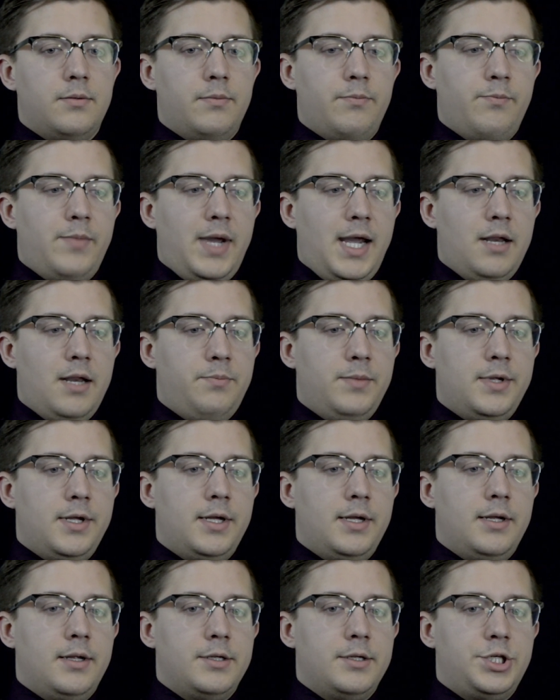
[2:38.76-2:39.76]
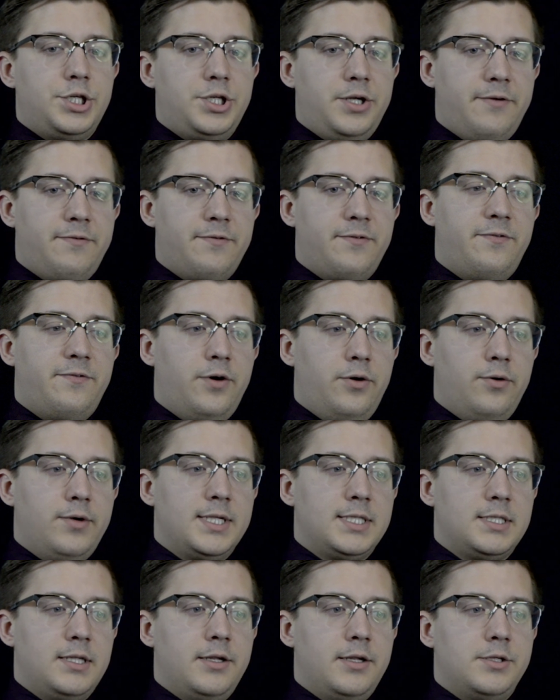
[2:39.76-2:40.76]
made me shift
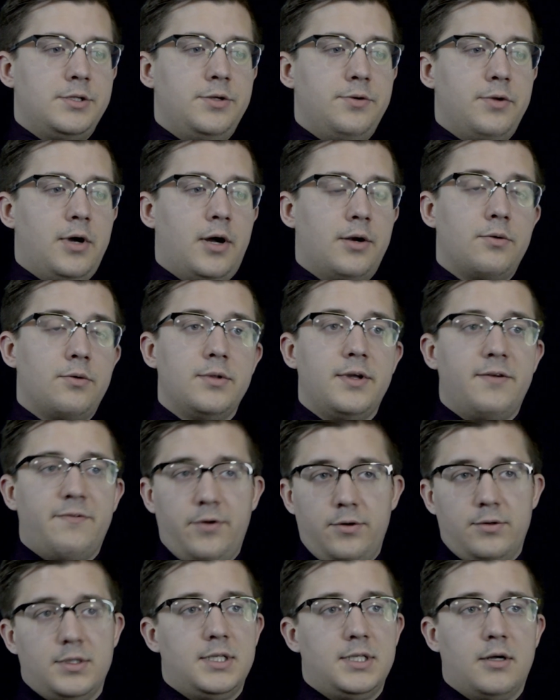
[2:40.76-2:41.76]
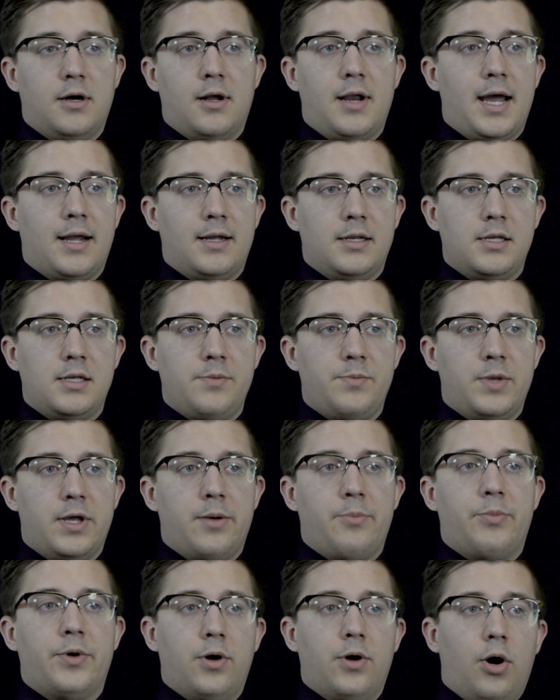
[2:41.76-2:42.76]
focus into not only focusing on
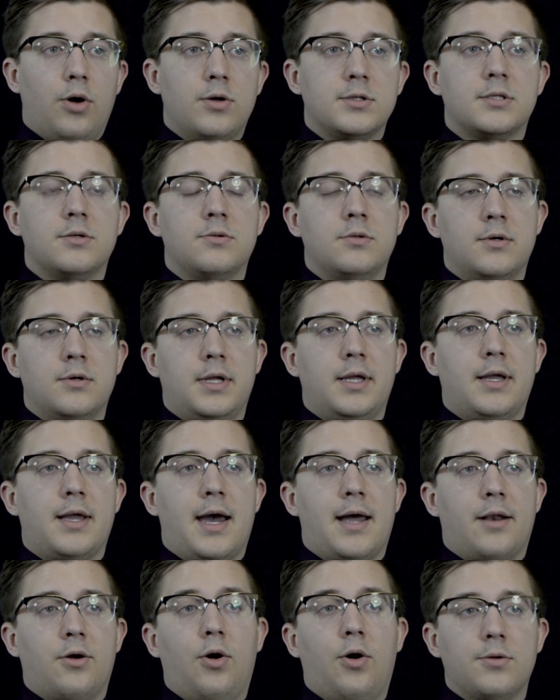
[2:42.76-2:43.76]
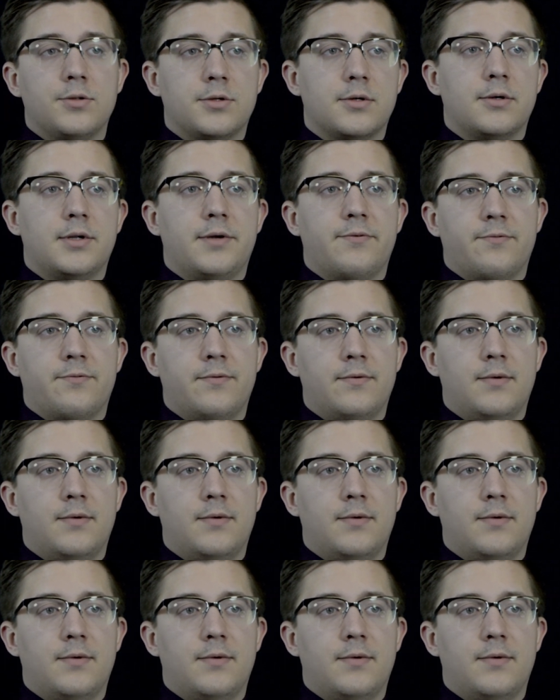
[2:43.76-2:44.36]
academia, but also looking at alternative